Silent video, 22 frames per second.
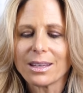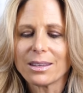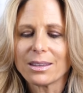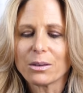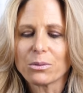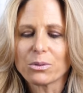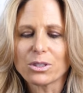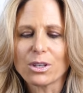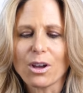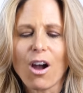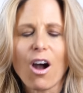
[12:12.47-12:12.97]

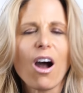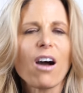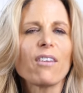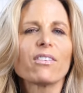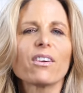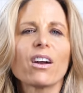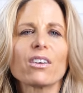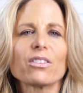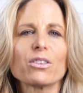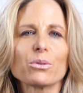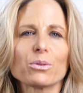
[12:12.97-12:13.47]
there was
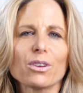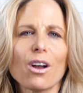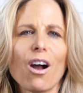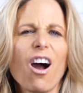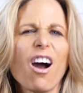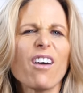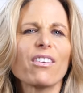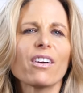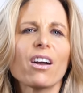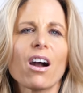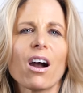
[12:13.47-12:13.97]

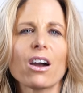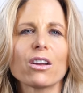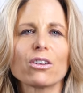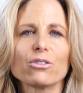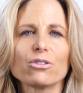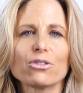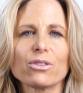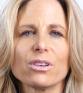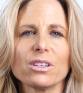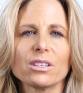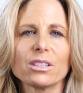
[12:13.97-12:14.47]

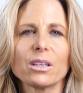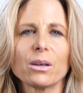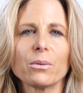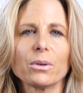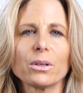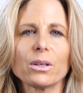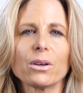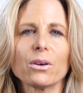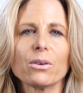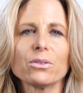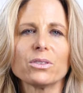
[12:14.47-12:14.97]
avocado trees, and I
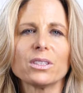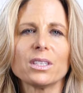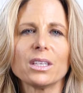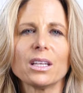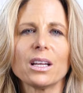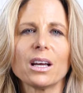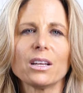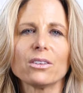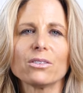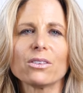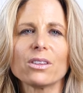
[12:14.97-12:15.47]
would go
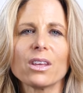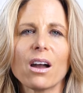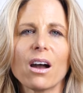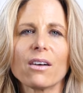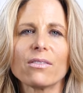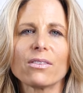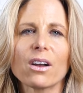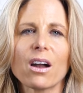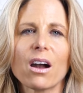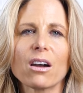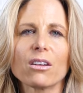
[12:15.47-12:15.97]
sit under the
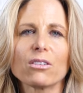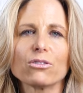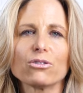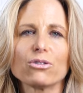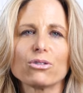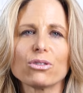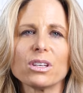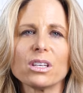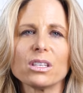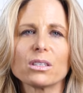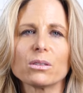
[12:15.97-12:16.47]
avocado
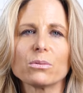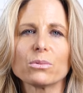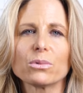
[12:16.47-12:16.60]
trees.